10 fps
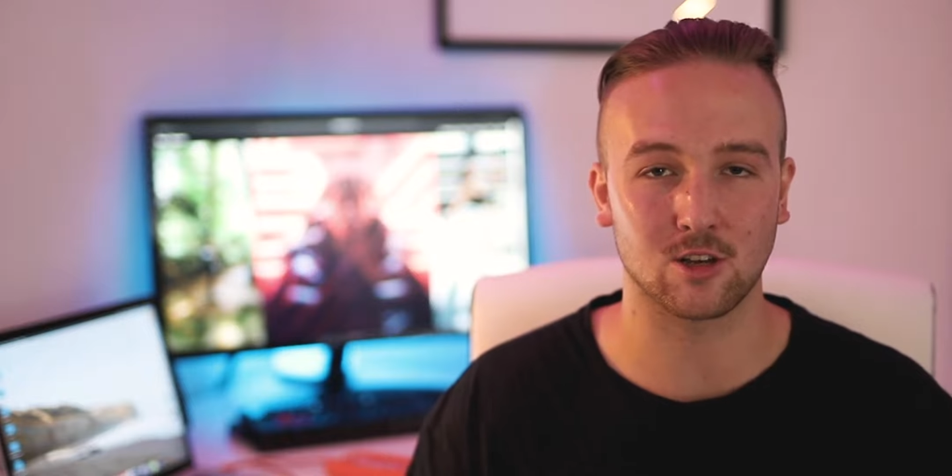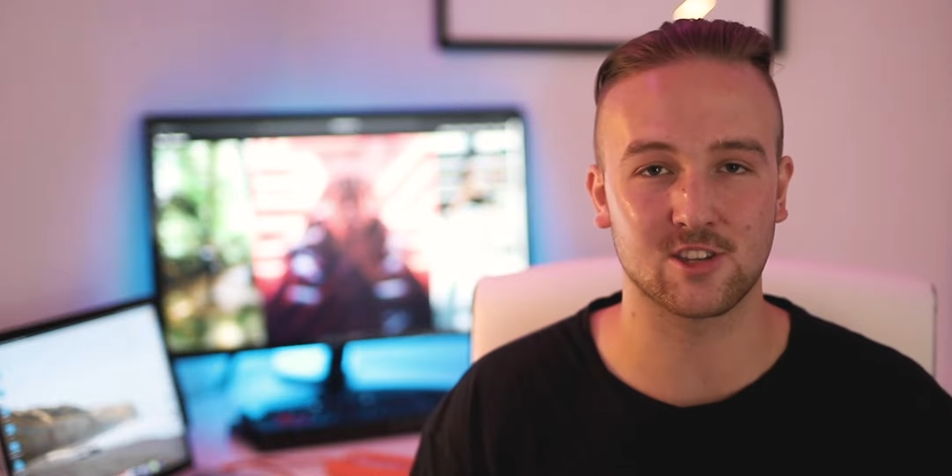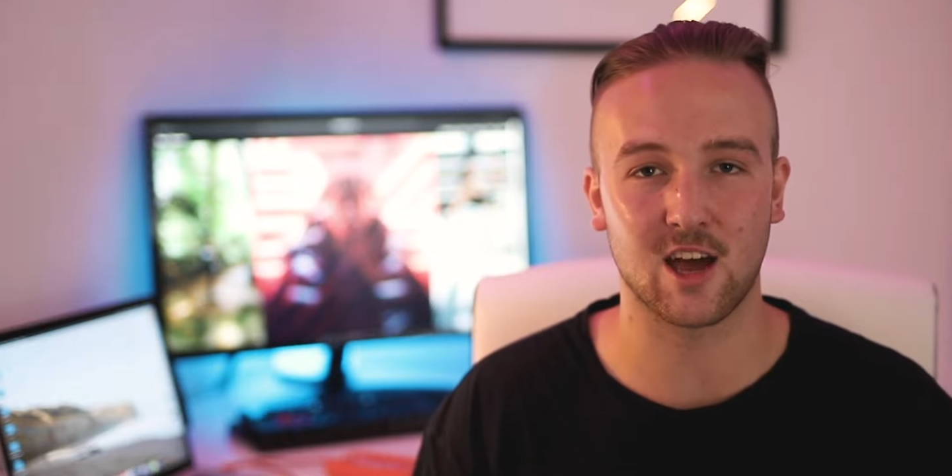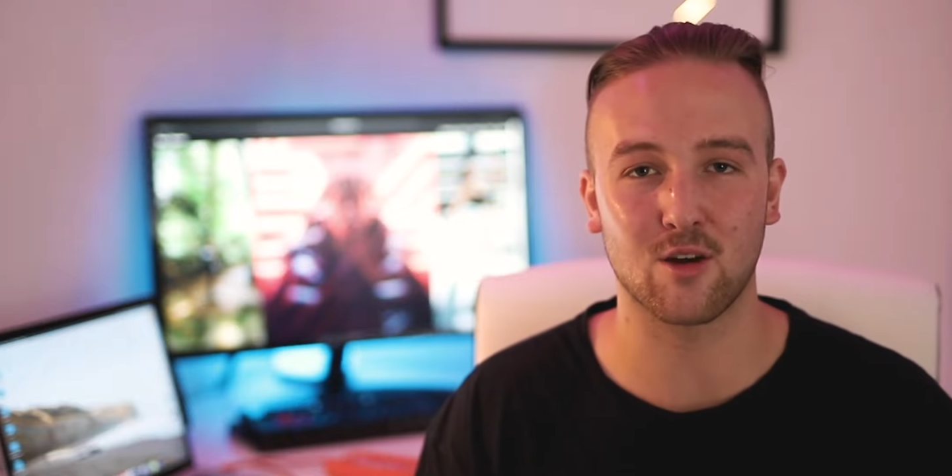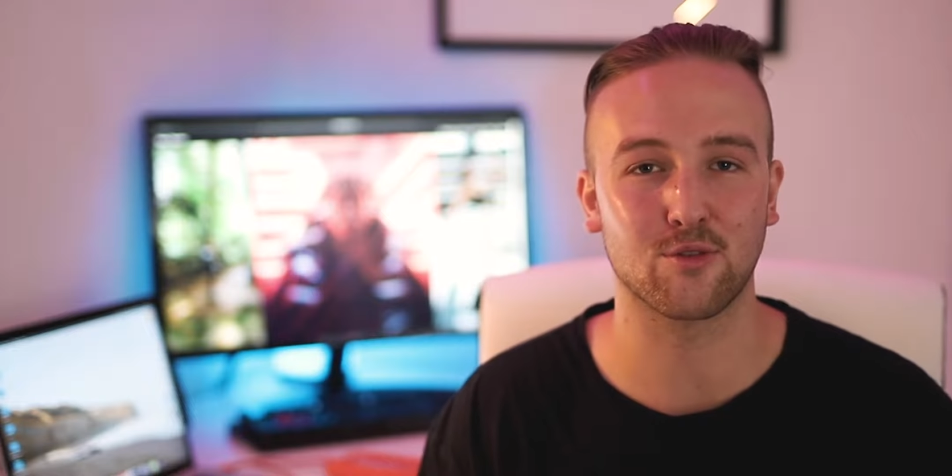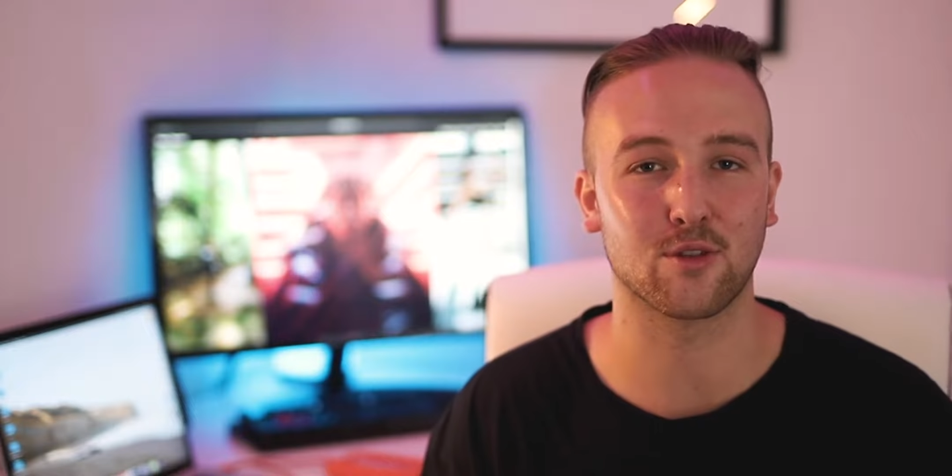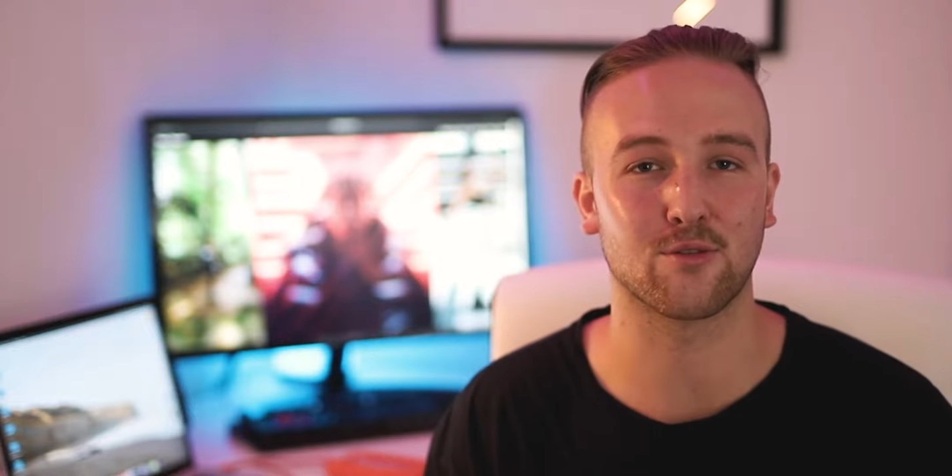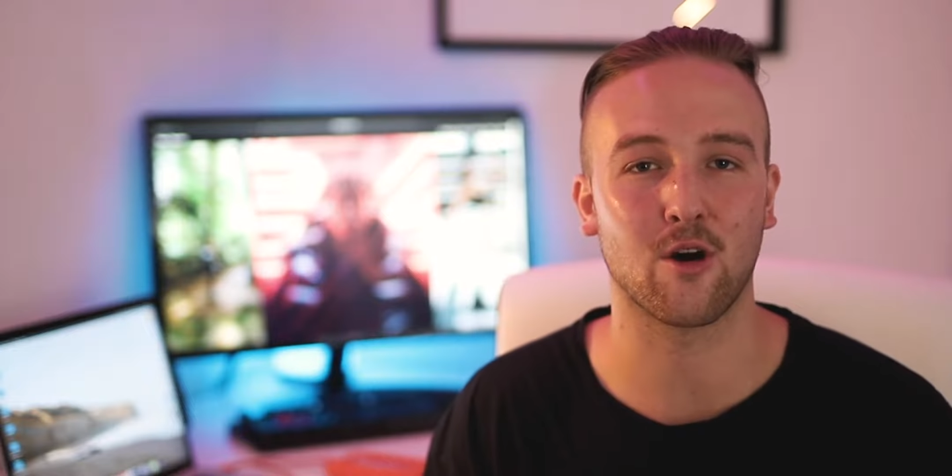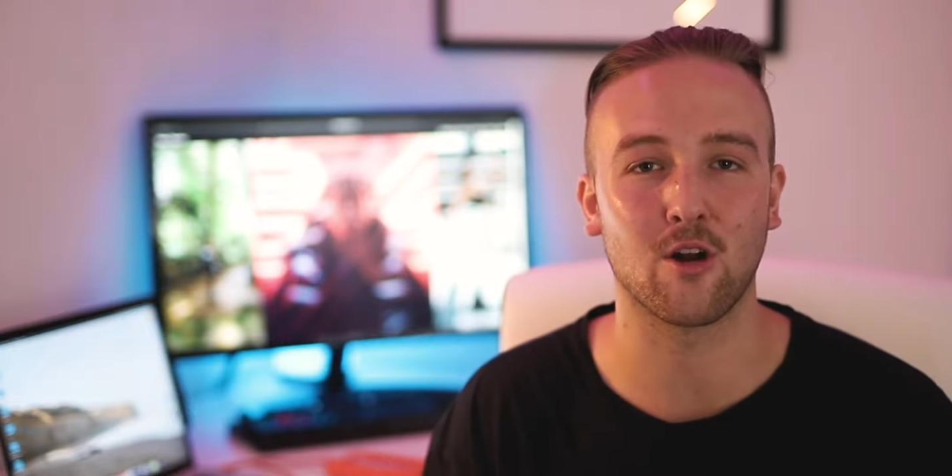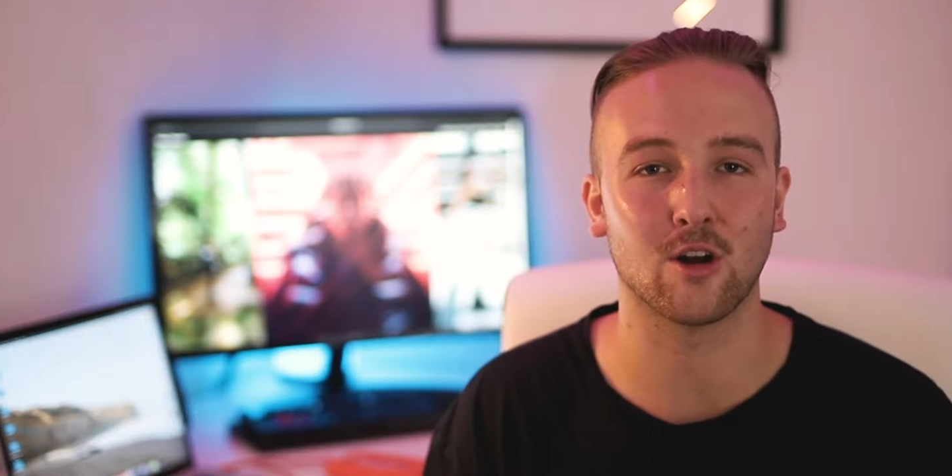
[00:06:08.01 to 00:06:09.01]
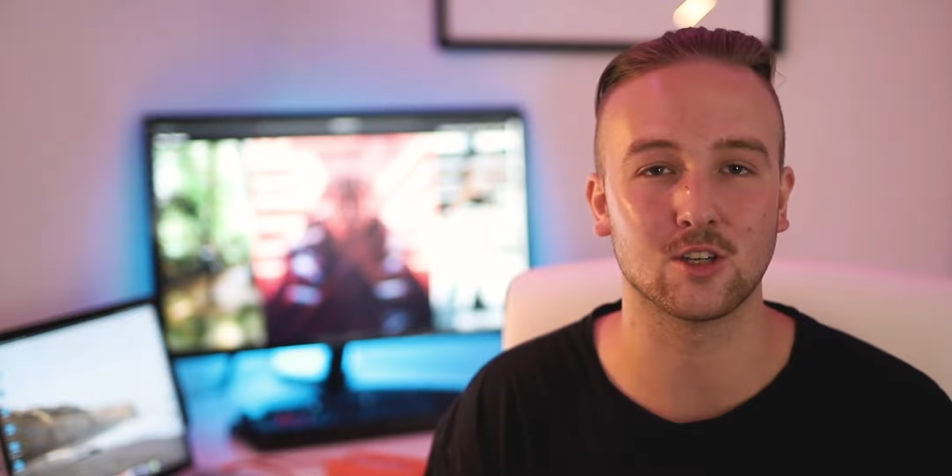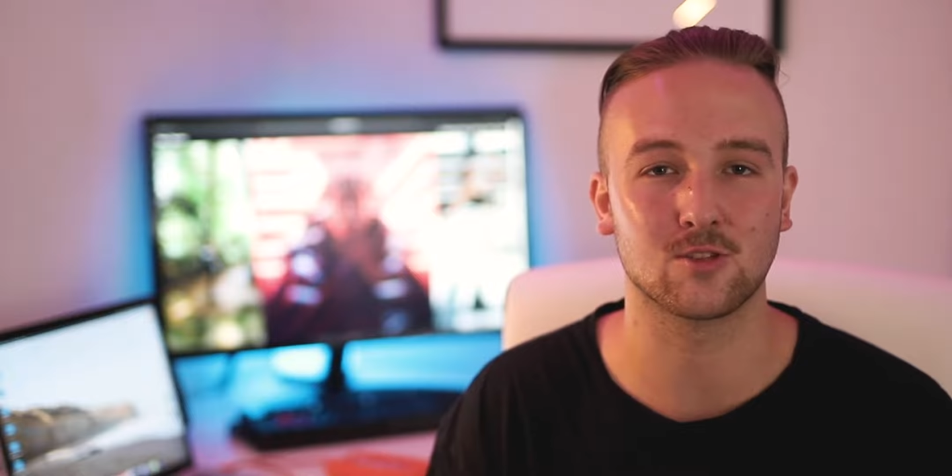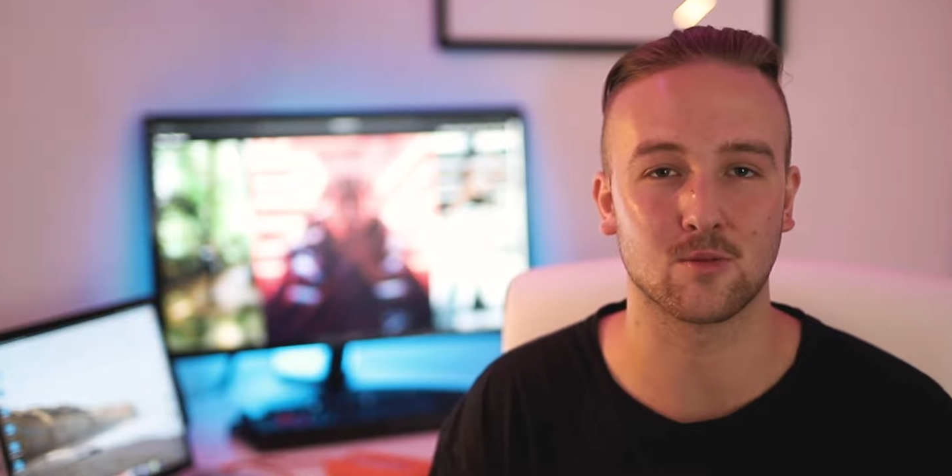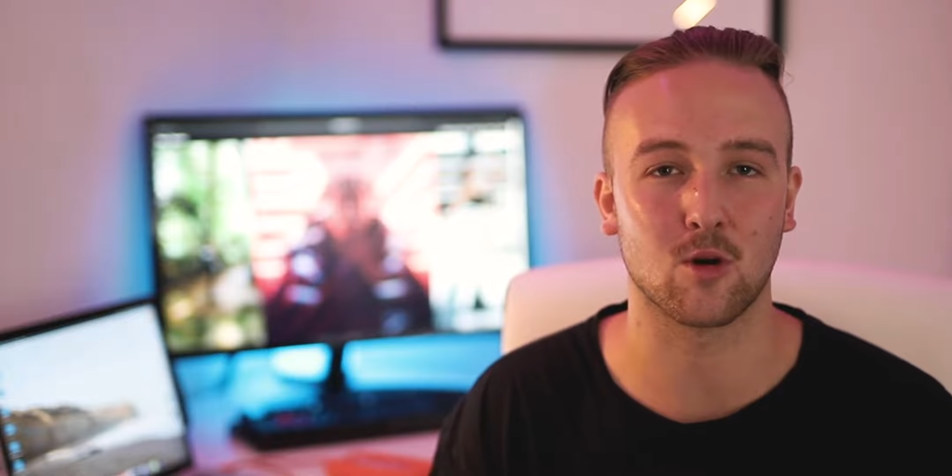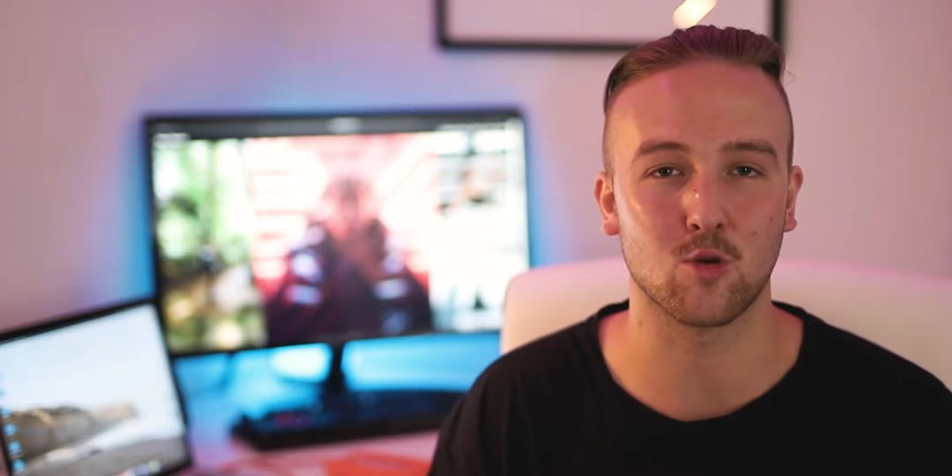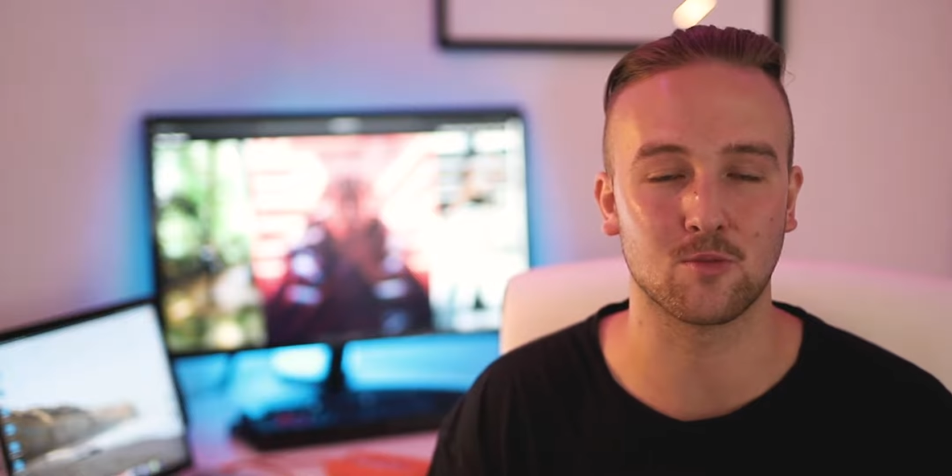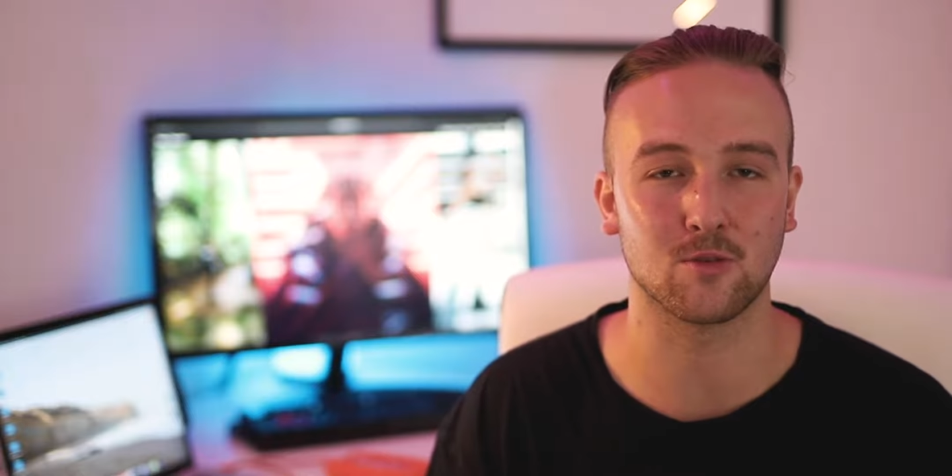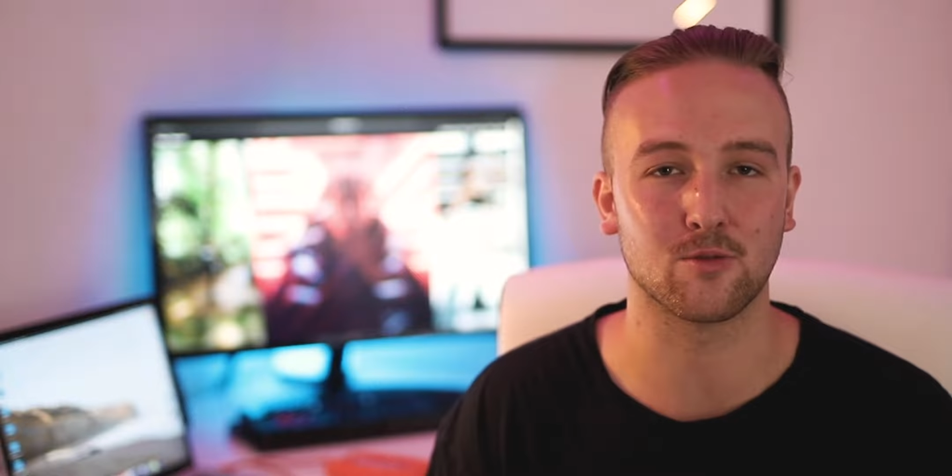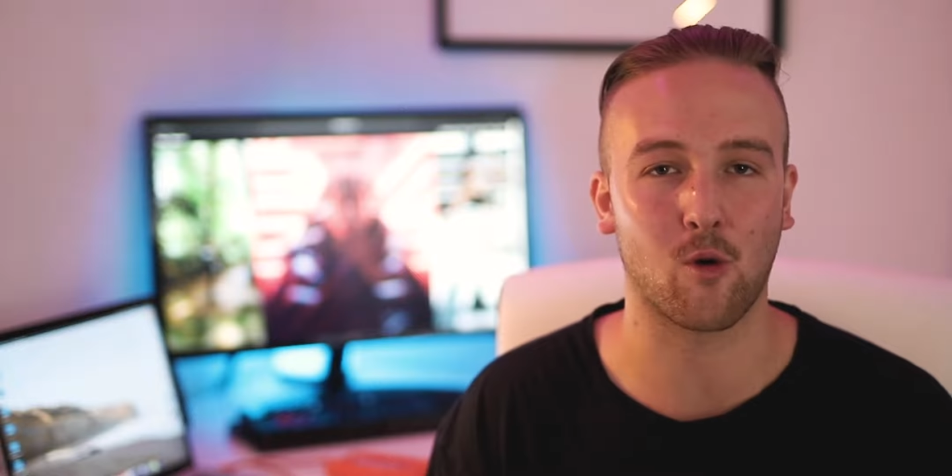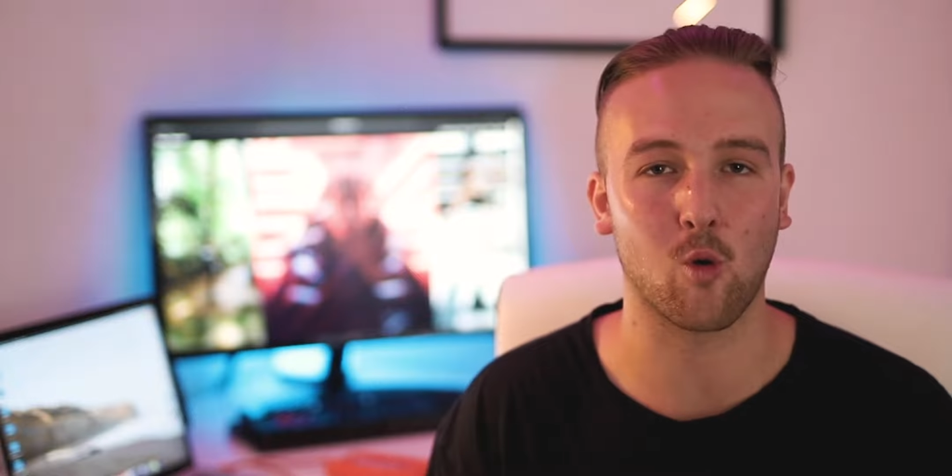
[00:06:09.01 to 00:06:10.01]
I'll start off with the photos from
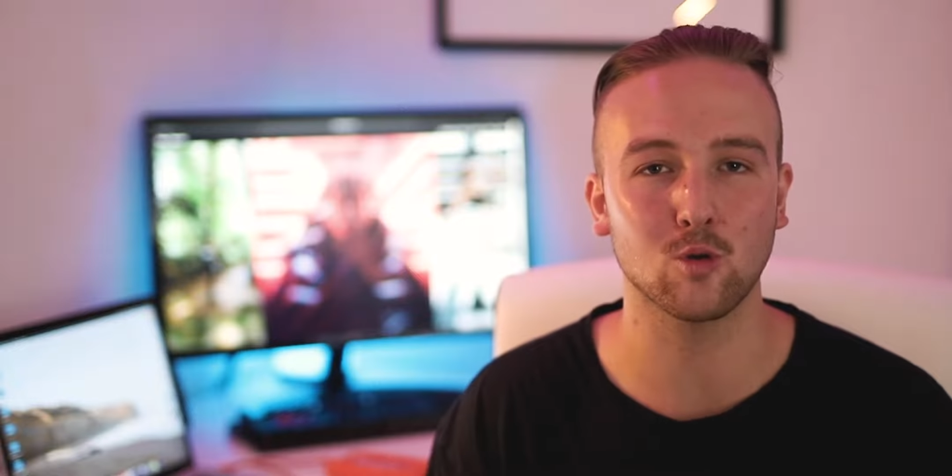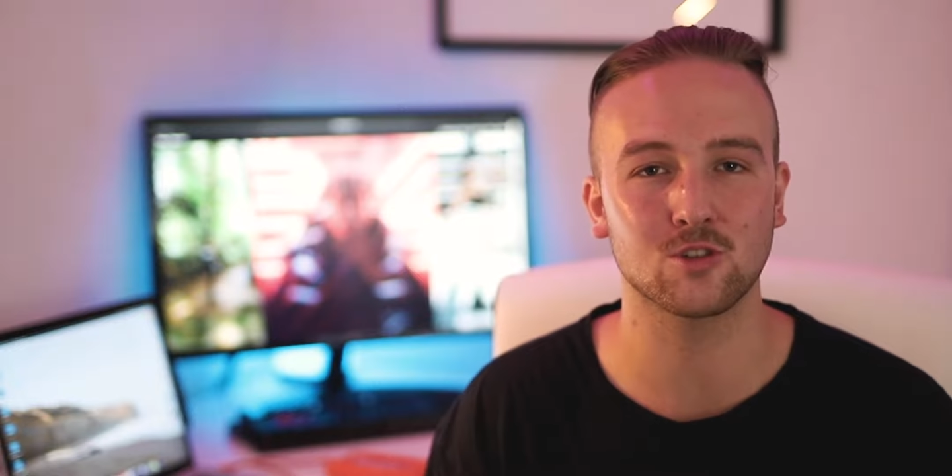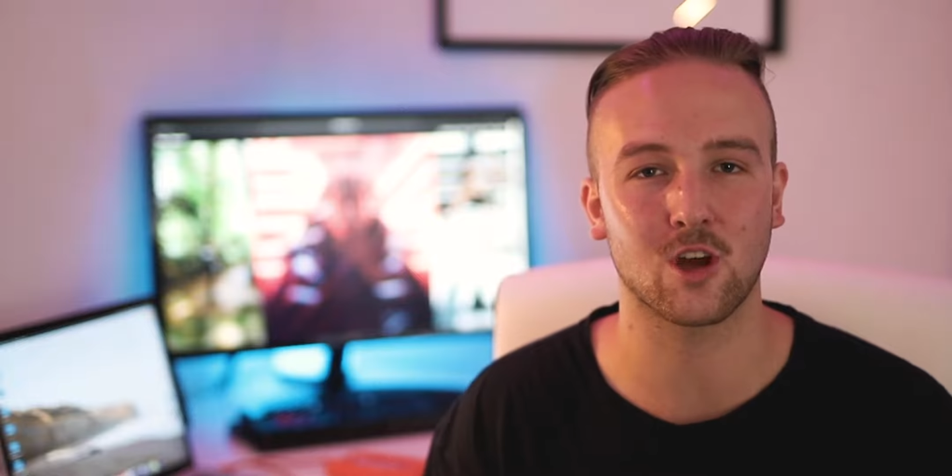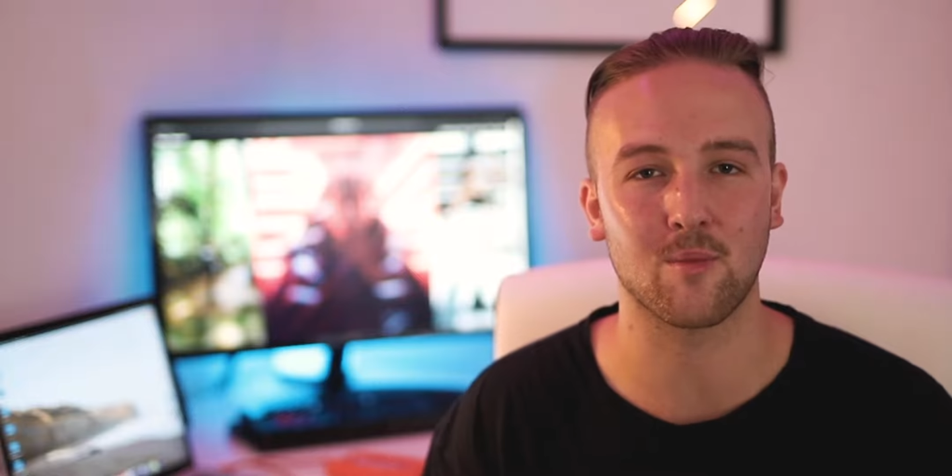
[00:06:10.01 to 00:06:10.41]
Hopetoun Falls.